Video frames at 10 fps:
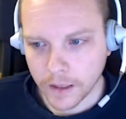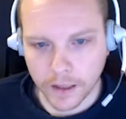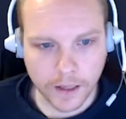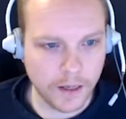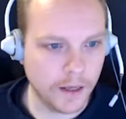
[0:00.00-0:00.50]

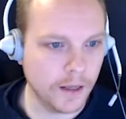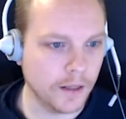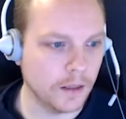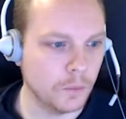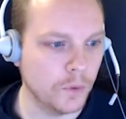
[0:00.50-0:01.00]

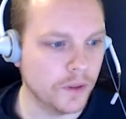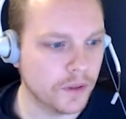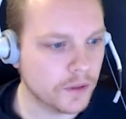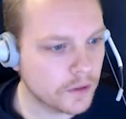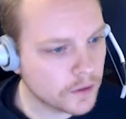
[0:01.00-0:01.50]
And
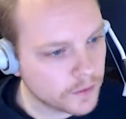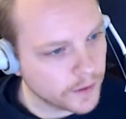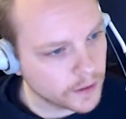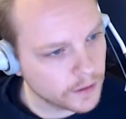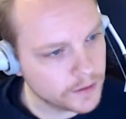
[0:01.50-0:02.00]
with
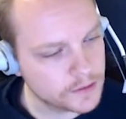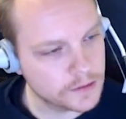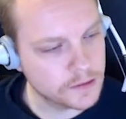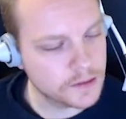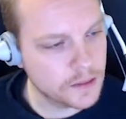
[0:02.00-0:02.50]
that, let's
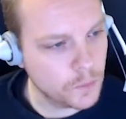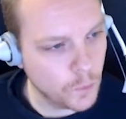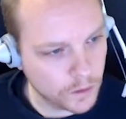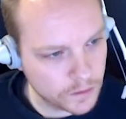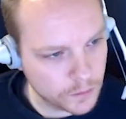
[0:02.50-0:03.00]
see
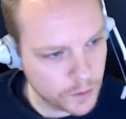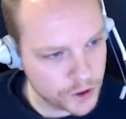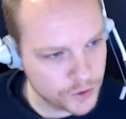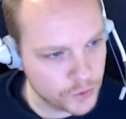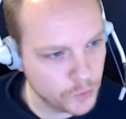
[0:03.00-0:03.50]
what
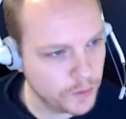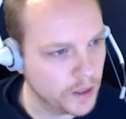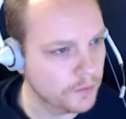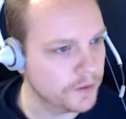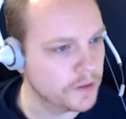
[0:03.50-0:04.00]
questions do we
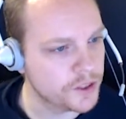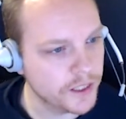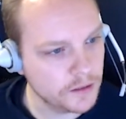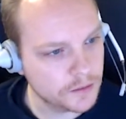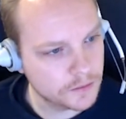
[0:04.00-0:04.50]
have in the
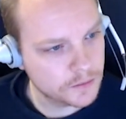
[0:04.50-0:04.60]
chat.